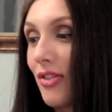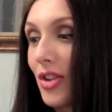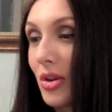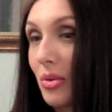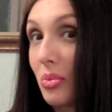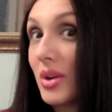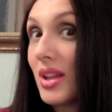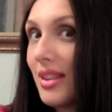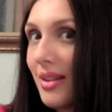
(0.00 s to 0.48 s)

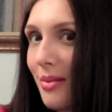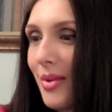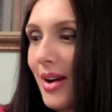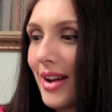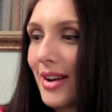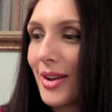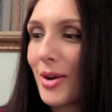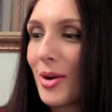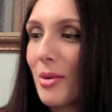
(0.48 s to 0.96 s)
you really
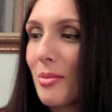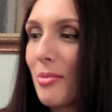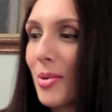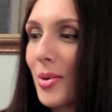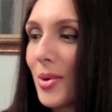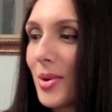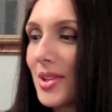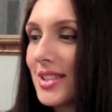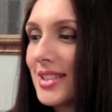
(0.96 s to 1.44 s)
want to go
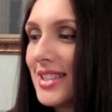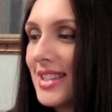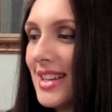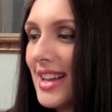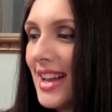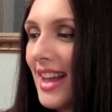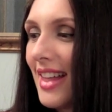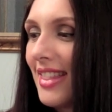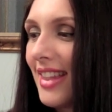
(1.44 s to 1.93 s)
bold,
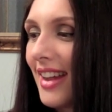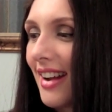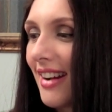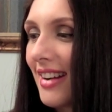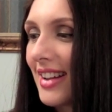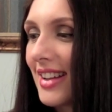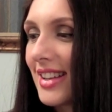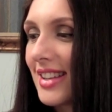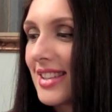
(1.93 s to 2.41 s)

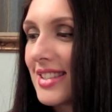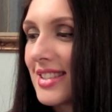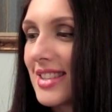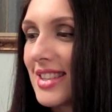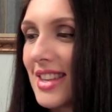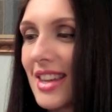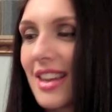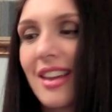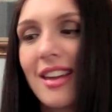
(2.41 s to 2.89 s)
there is
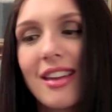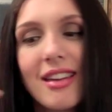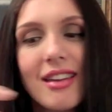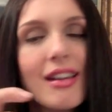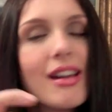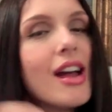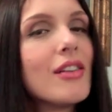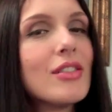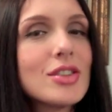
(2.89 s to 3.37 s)

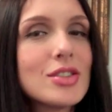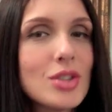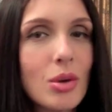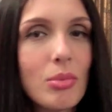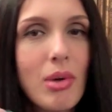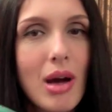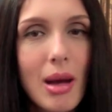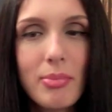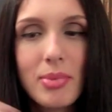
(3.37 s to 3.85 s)
the ever
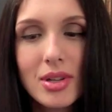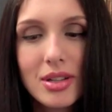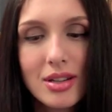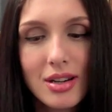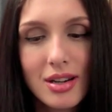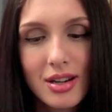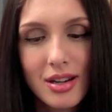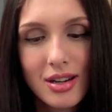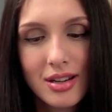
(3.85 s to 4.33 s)
so
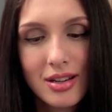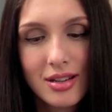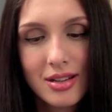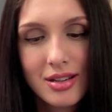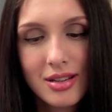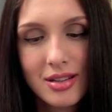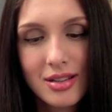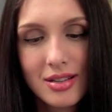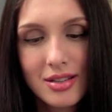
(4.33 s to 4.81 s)
popular
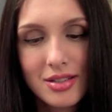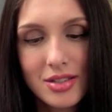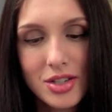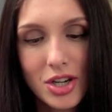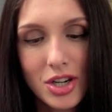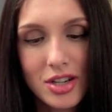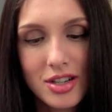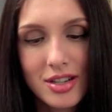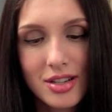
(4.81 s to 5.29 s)

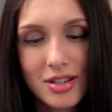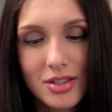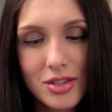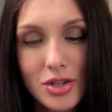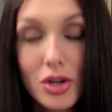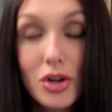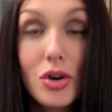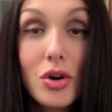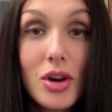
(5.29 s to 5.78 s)

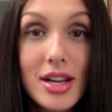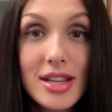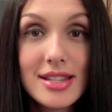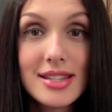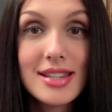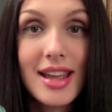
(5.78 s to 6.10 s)
turquoise